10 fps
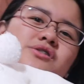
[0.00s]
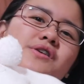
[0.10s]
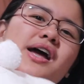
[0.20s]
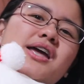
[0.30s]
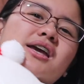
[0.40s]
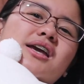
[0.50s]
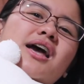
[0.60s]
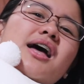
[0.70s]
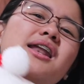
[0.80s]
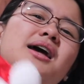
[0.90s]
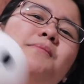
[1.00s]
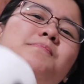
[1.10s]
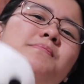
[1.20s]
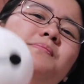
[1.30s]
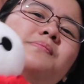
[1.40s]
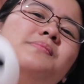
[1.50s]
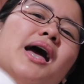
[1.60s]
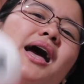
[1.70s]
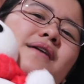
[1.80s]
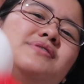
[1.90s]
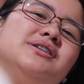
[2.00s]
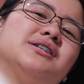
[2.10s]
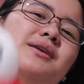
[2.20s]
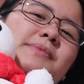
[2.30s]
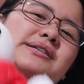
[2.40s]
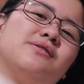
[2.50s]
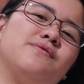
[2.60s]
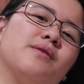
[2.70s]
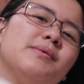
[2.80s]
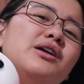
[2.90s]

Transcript: So I gotta have this, keep myself warm.